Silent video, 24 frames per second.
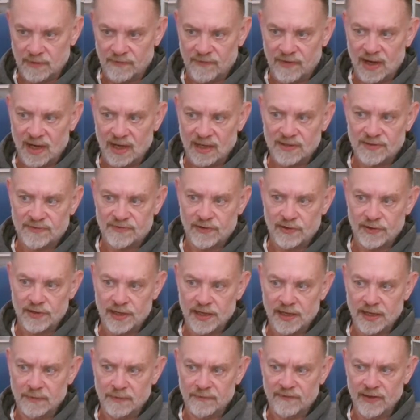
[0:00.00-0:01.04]
of Oxford
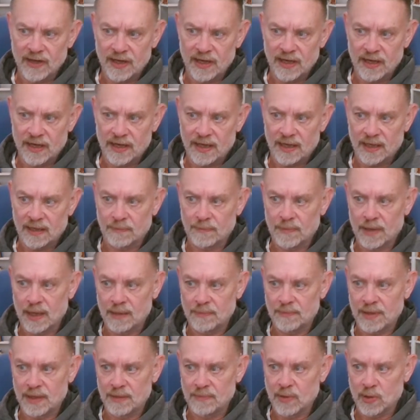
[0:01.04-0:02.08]
Divinity may
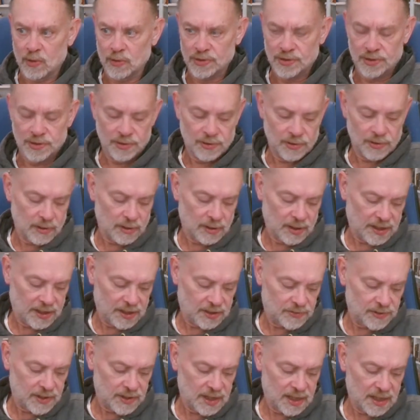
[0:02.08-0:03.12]
be most thoroughly
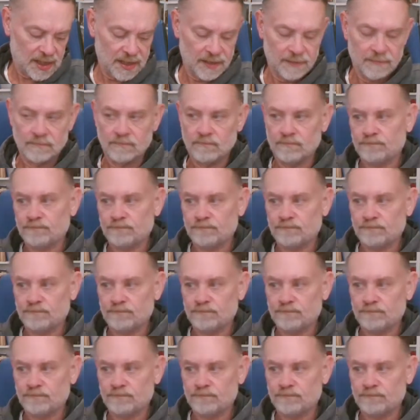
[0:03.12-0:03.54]
tried,